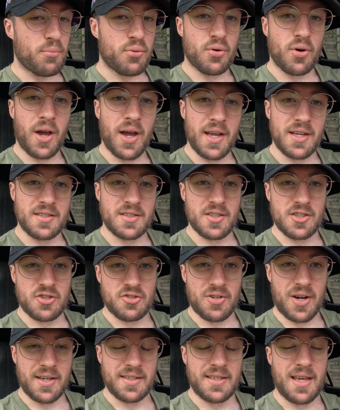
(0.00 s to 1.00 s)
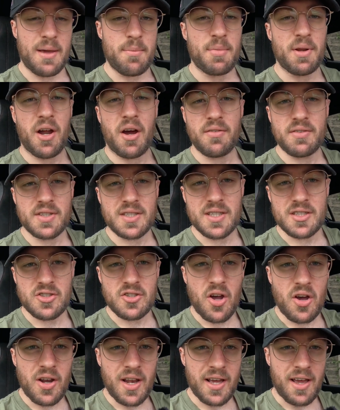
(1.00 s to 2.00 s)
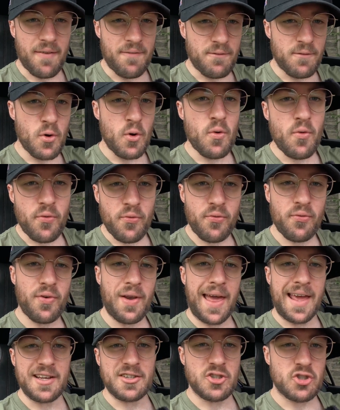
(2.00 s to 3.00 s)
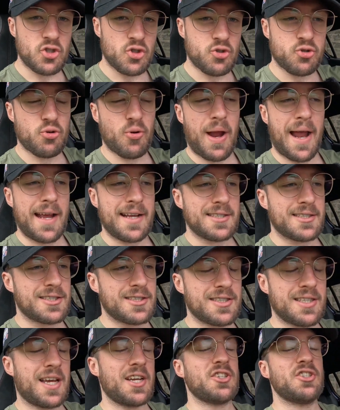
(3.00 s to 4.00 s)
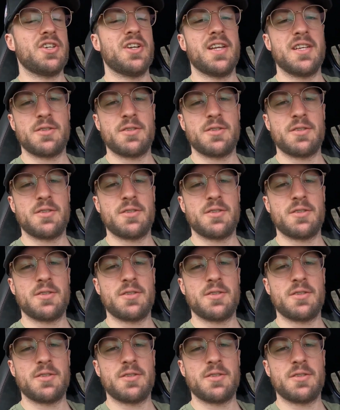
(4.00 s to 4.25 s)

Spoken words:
prior to this track day, but obviously it's not like a full-fledged track session.